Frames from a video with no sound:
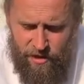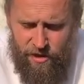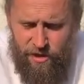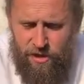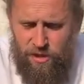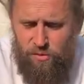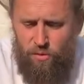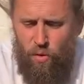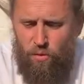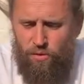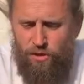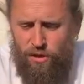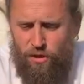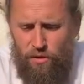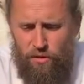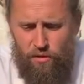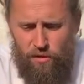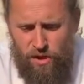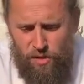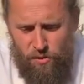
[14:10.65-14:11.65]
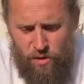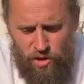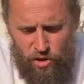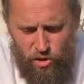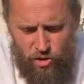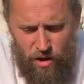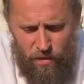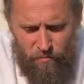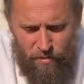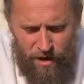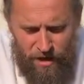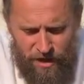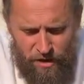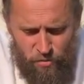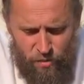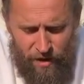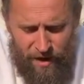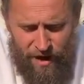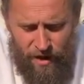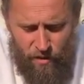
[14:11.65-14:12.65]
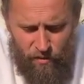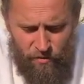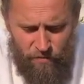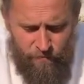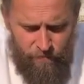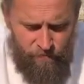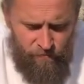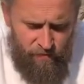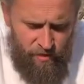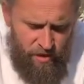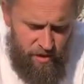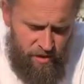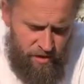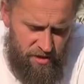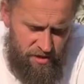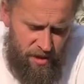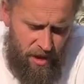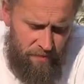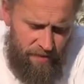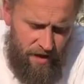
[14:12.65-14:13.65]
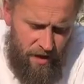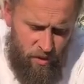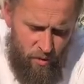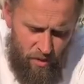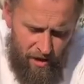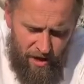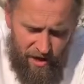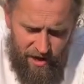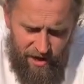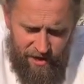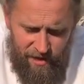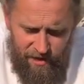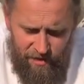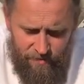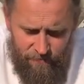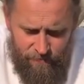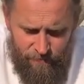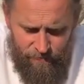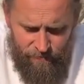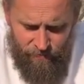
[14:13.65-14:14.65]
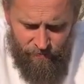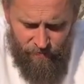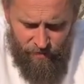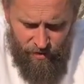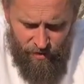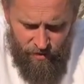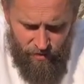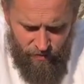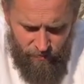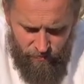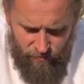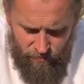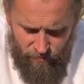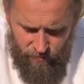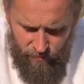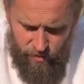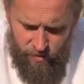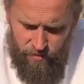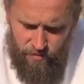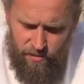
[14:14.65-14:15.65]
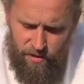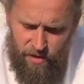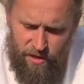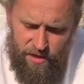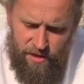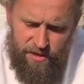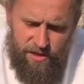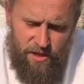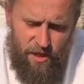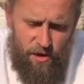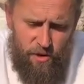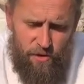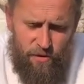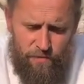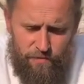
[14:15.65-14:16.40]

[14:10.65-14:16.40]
So what we'll do is we're going to try and break this one out, coming out quite clean, like so.